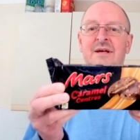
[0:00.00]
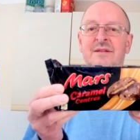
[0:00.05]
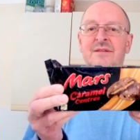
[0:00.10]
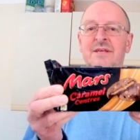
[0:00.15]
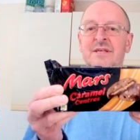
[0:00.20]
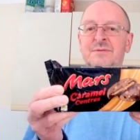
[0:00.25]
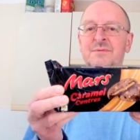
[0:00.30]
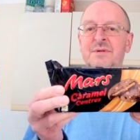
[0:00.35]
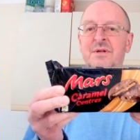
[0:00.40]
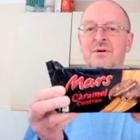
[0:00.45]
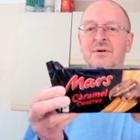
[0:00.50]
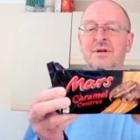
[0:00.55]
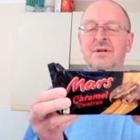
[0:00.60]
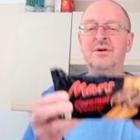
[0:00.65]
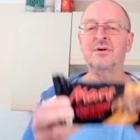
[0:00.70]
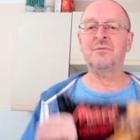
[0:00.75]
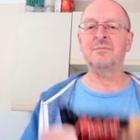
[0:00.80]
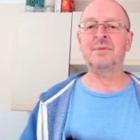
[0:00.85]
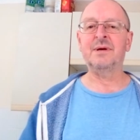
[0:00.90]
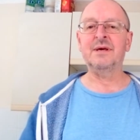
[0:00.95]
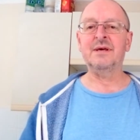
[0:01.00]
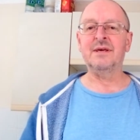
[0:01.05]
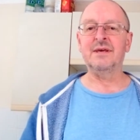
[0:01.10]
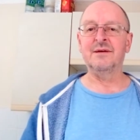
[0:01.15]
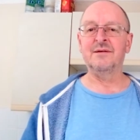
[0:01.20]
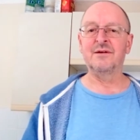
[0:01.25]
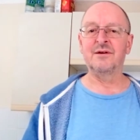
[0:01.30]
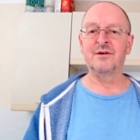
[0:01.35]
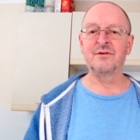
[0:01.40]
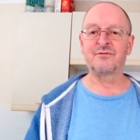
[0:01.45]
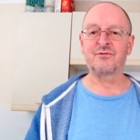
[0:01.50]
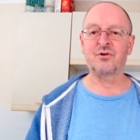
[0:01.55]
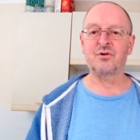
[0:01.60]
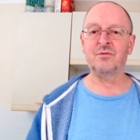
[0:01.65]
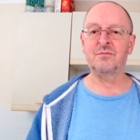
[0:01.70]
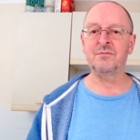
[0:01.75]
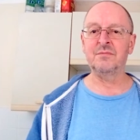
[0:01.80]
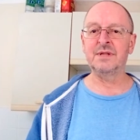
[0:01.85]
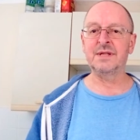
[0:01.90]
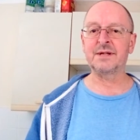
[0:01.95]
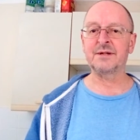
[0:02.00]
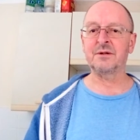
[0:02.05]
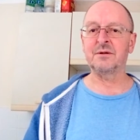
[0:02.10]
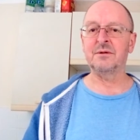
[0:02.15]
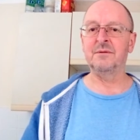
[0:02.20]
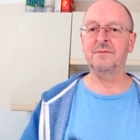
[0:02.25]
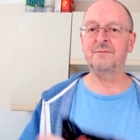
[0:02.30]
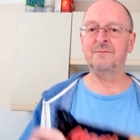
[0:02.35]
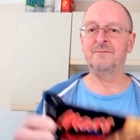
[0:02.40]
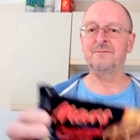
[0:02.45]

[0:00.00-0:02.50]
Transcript: These were 99p from Lidl.